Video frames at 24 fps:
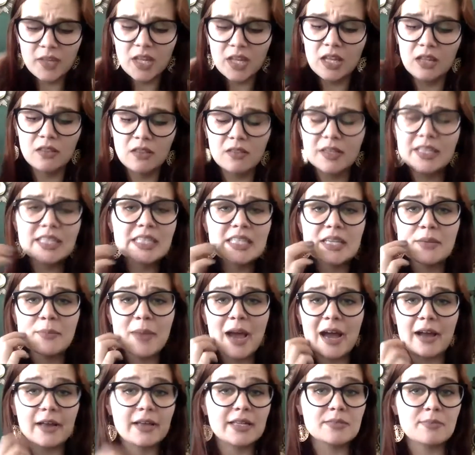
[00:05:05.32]
Lindsay
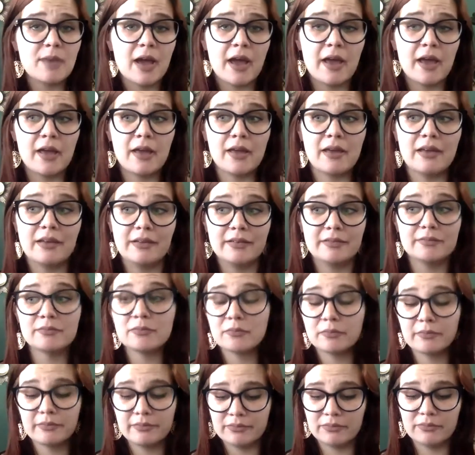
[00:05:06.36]
Mack is my
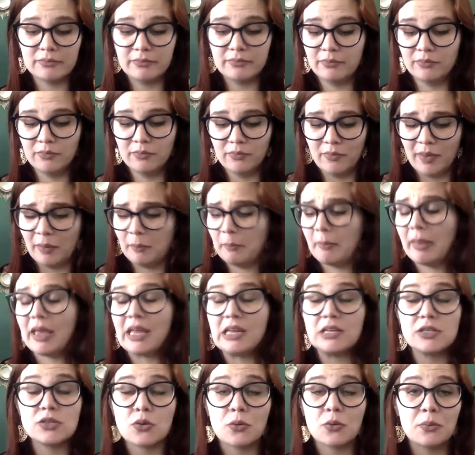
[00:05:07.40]

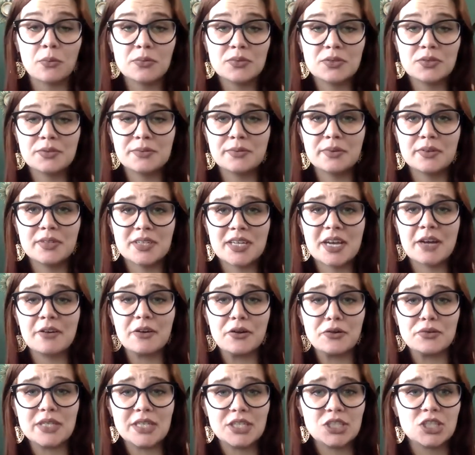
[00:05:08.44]
main
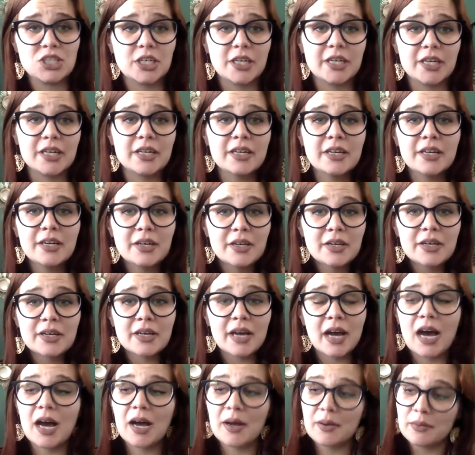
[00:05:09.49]
tarot teacher.
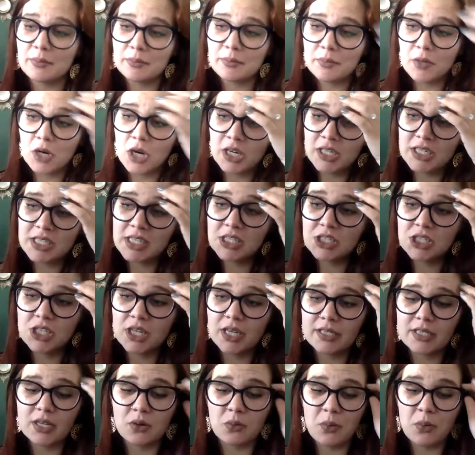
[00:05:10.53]
Her
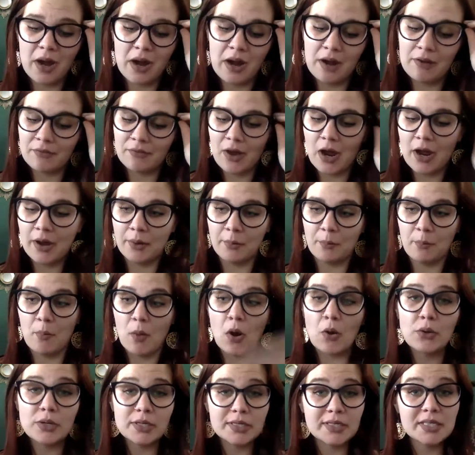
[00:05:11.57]
teachings are where I've gotten
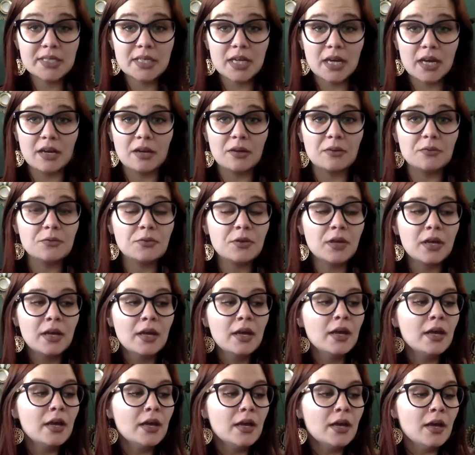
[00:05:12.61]
most of
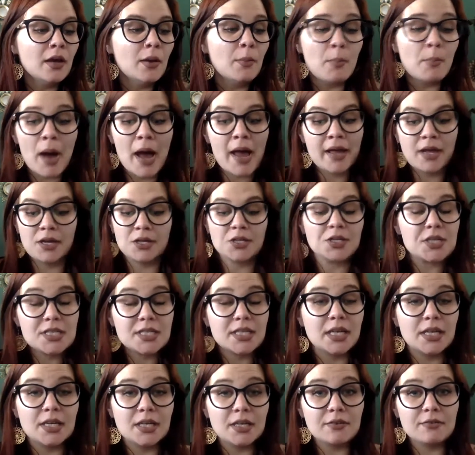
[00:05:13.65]
my
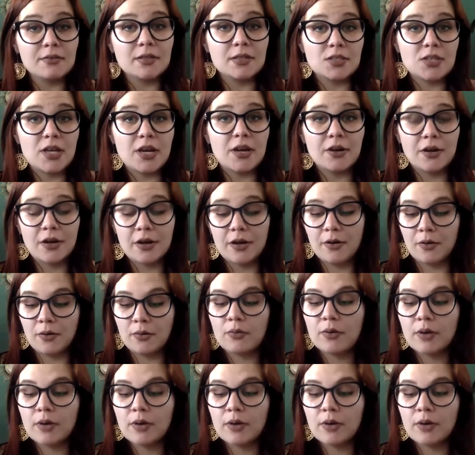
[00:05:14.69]
understanding of the tarot.